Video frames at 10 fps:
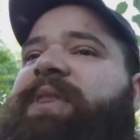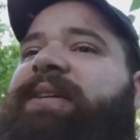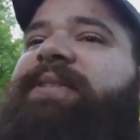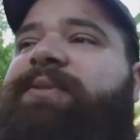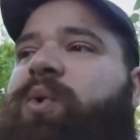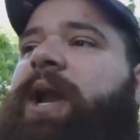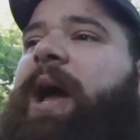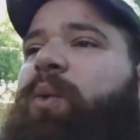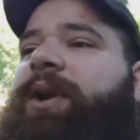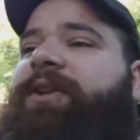This is what
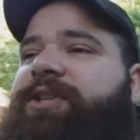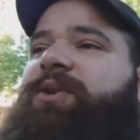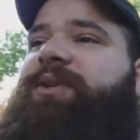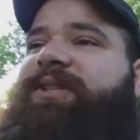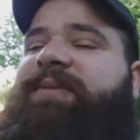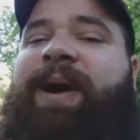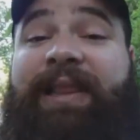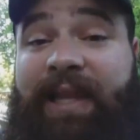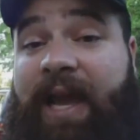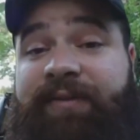I want to do. This is my
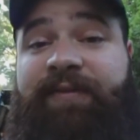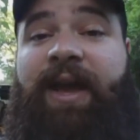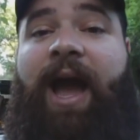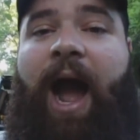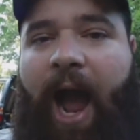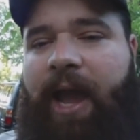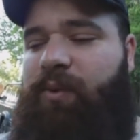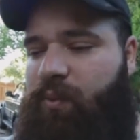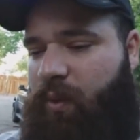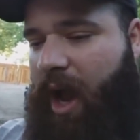life.
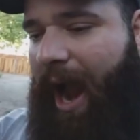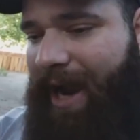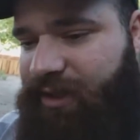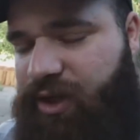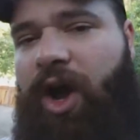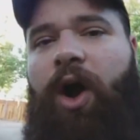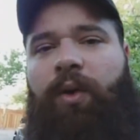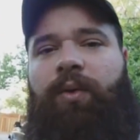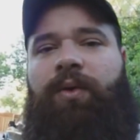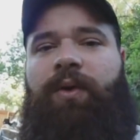I
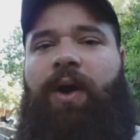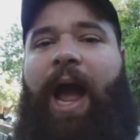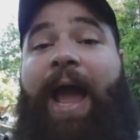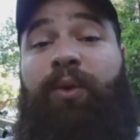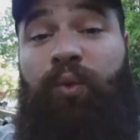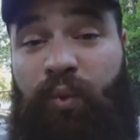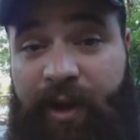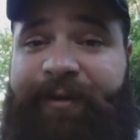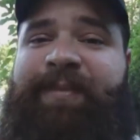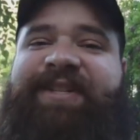know I
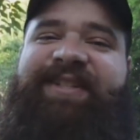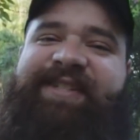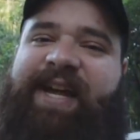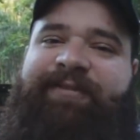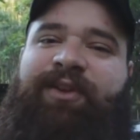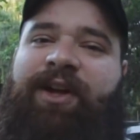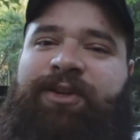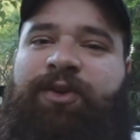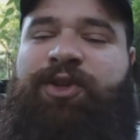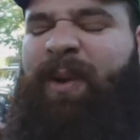will be successful on
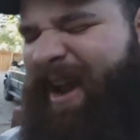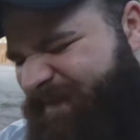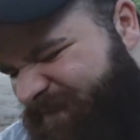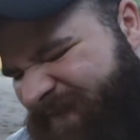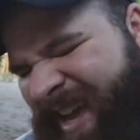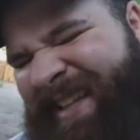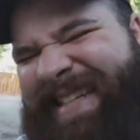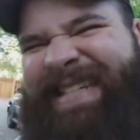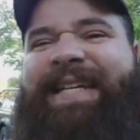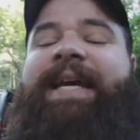YouTube. I feel
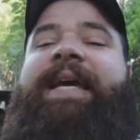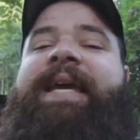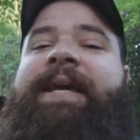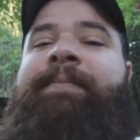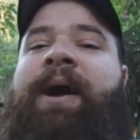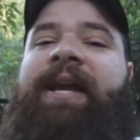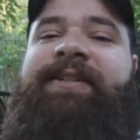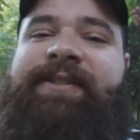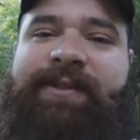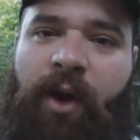it in my
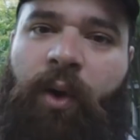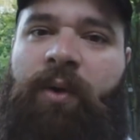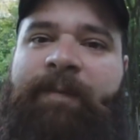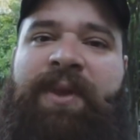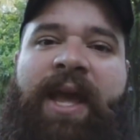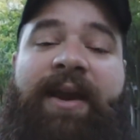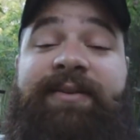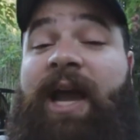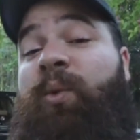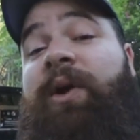soul,
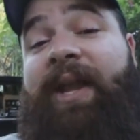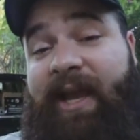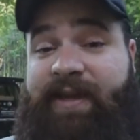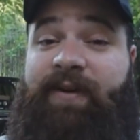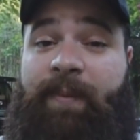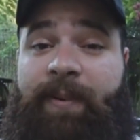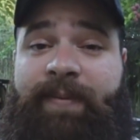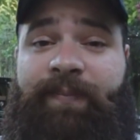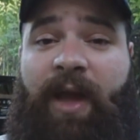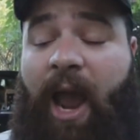because I will not give up.
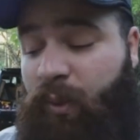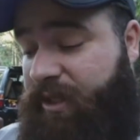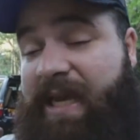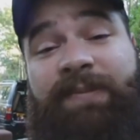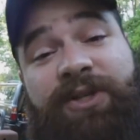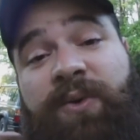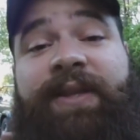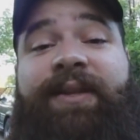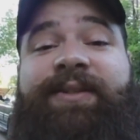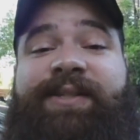I will keep
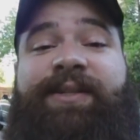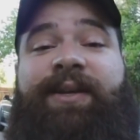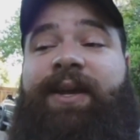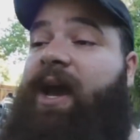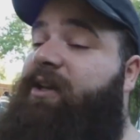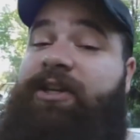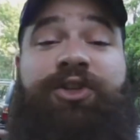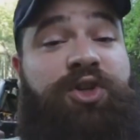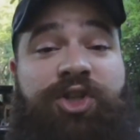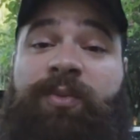doing this until
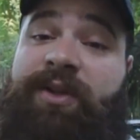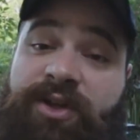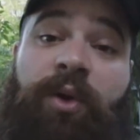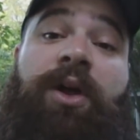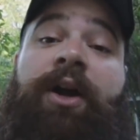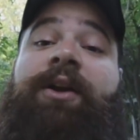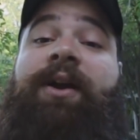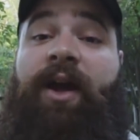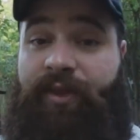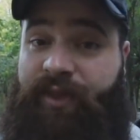YouTube is no longer
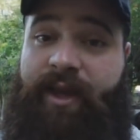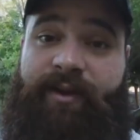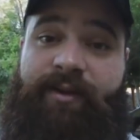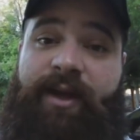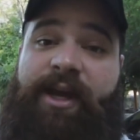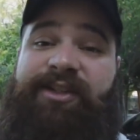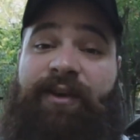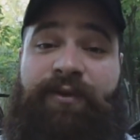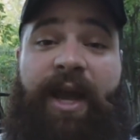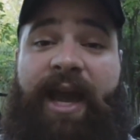a thing. So
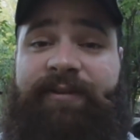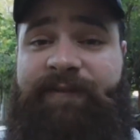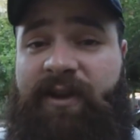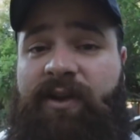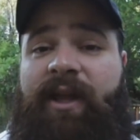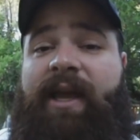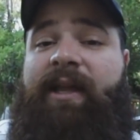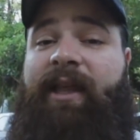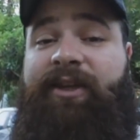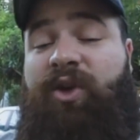if you guys feel
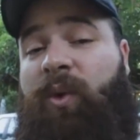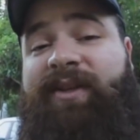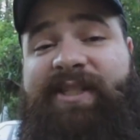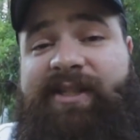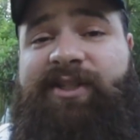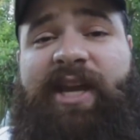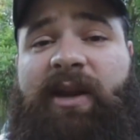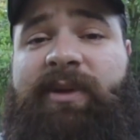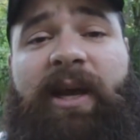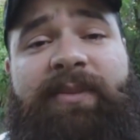like you want to see this channel
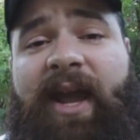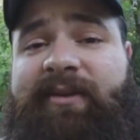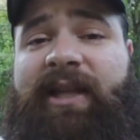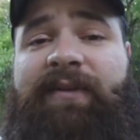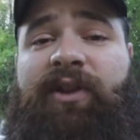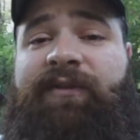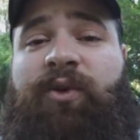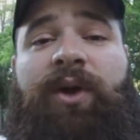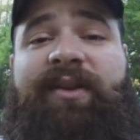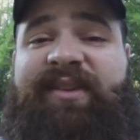become next level, if
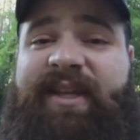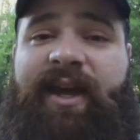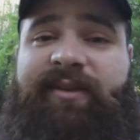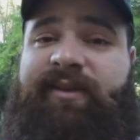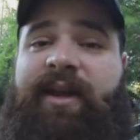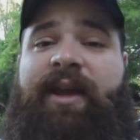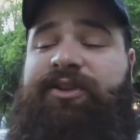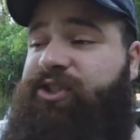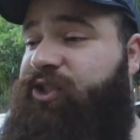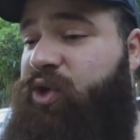you want to see us just